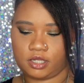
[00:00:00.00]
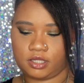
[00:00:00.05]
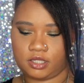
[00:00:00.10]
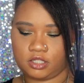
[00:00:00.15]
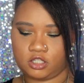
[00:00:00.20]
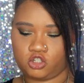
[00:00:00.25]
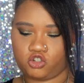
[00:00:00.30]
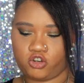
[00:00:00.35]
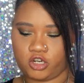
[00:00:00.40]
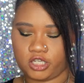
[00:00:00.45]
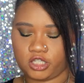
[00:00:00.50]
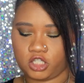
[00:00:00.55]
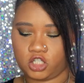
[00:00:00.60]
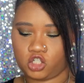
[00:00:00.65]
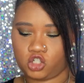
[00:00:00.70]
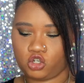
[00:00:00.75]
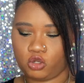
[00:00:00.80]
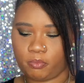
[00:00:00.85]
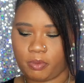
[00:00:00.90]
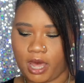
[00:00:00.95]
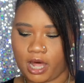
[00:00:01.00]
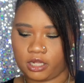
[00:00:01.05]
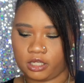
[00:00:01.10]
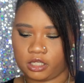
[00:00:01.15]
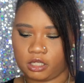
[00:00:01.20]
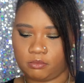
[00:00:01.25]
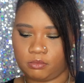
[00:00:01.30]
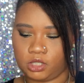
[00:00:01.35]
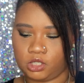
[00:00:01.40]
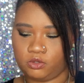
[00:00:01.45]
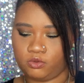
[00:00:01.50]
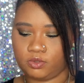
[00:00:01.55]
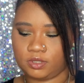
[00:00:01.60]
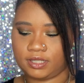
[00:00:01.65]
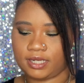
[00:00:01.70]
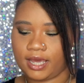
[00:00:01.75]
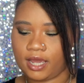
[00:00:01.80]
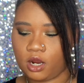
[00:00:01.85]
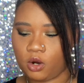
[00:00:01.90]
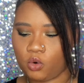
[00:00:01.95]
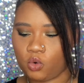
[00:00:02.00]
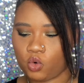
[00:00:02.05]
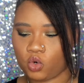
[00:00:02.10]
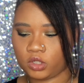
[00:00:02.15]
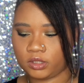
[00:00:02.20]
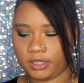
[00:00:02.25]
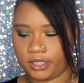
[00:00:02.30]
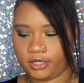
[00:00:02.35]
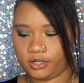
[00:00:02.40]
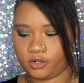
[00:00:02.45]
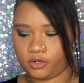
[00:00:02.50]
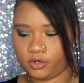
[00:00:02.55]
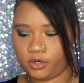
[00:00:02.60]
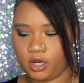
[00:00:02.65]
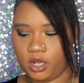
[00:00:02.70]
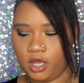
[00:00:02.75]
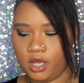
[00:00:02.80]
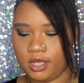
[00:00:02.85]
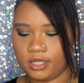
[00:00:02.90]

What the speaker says: and this transitional palette can be used now or later